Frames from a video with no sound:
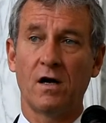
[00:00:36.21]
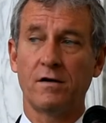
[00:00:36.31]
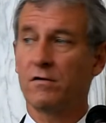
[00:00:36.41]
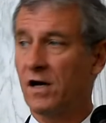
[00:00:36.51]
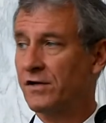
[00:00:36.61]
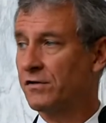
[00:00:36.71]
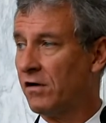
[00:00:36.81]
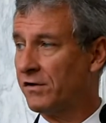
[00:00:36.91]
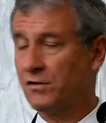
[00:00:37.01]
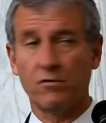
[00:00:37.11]
You guys are
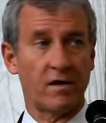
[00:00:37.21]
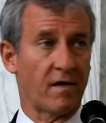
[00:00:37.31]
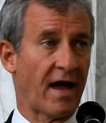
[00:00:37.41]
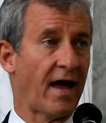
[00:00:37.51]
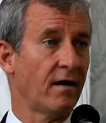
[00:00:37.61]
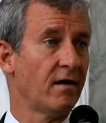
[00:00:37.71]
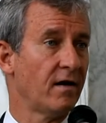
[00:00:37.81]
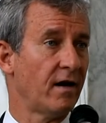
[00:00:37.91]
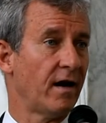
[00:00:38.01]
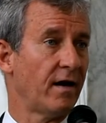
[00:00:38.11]
all doing that,
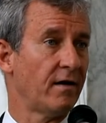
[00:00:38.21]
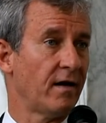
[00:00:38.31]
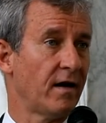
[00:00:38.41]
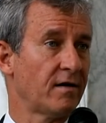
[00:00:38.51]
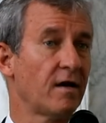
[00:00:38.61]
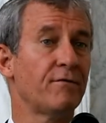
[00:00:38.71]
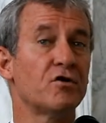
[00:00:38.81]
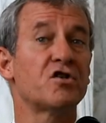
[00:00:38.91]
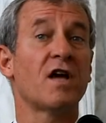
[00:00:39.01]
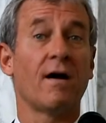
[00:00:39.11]
and give
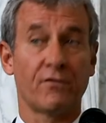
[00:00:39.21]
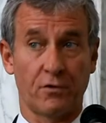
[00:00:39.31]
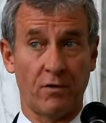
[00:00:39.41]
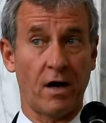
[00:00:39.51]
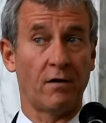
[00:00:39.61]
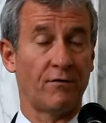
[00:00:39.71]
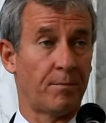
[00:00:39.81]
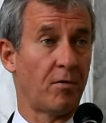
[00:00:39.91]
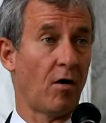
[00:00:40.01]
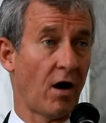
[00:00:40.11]
yourselves a round of
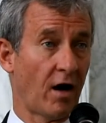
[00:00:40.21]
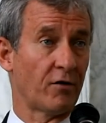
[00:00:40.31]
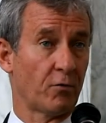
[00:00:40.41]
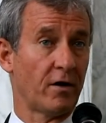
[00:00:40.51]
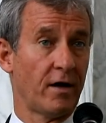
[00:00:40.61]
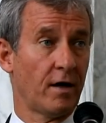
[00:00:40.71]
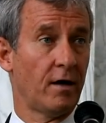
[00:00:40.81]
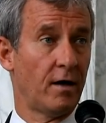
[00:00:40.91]
applause, will you?